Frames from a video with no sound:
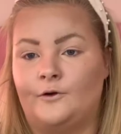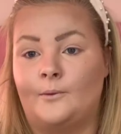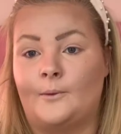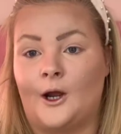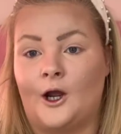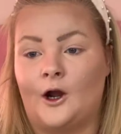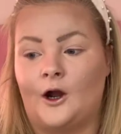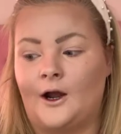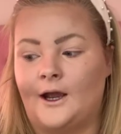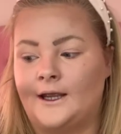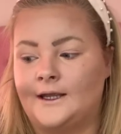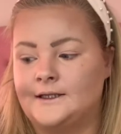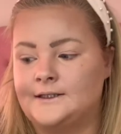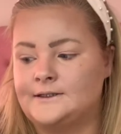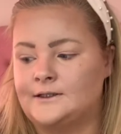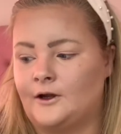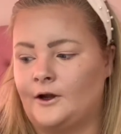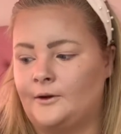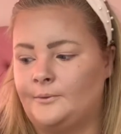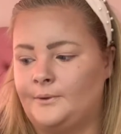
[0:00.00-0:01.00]
my eyes,
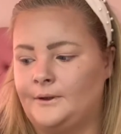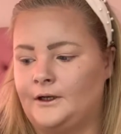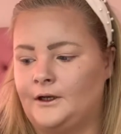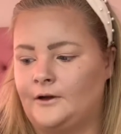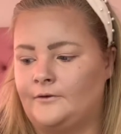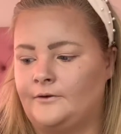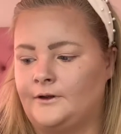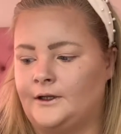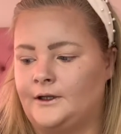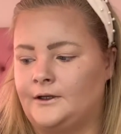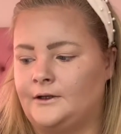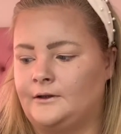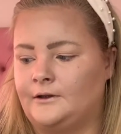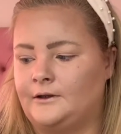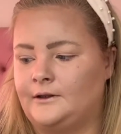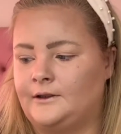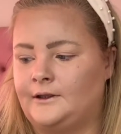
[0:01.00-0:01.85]
I've been loving